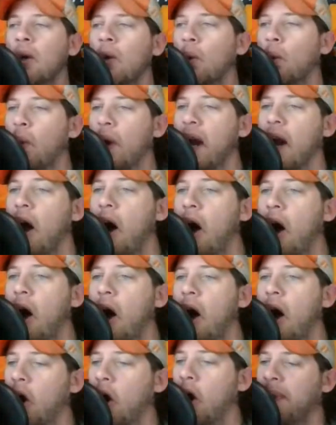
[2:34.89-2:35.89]
We all
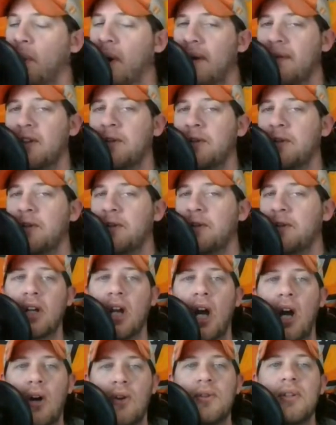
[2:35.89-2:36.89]
hope that wherever Spencer
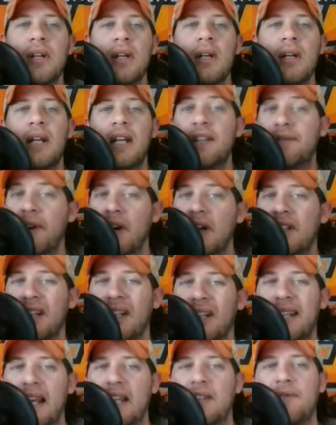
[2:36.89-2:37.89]
goes, he's very
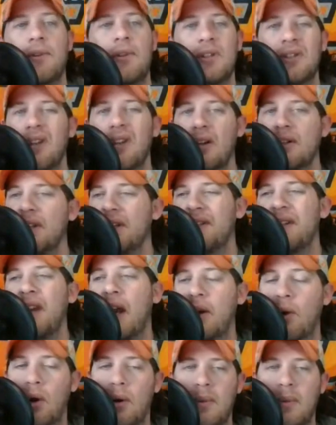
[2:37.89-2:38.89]
successful, as long as it's
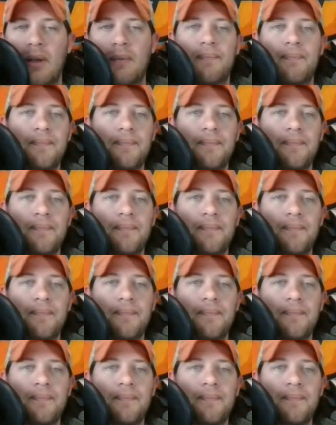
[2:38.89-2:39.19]
not Norman.